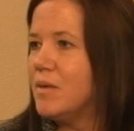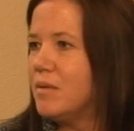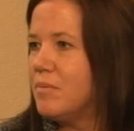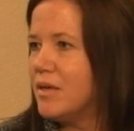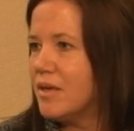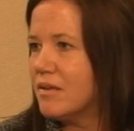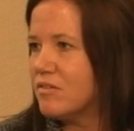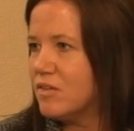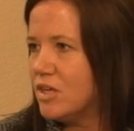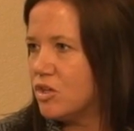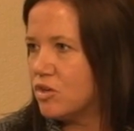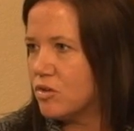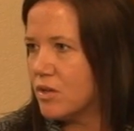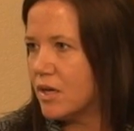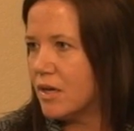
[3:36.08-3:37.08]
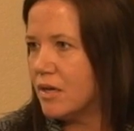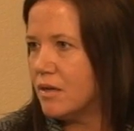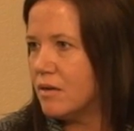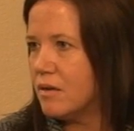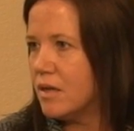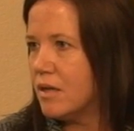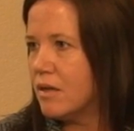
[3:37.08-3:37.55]
PBS
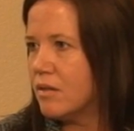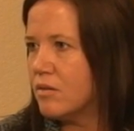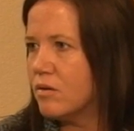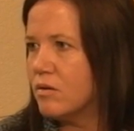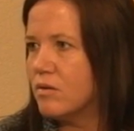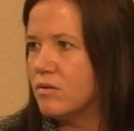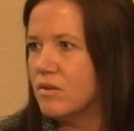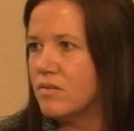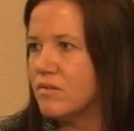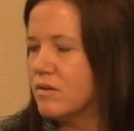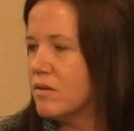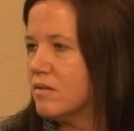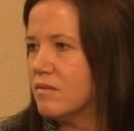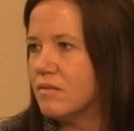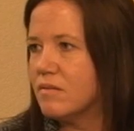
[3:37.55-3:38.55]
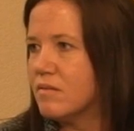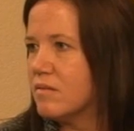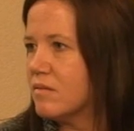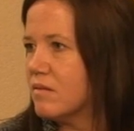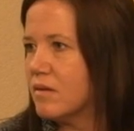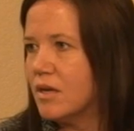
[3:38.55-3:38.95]
TeacherLine and other distance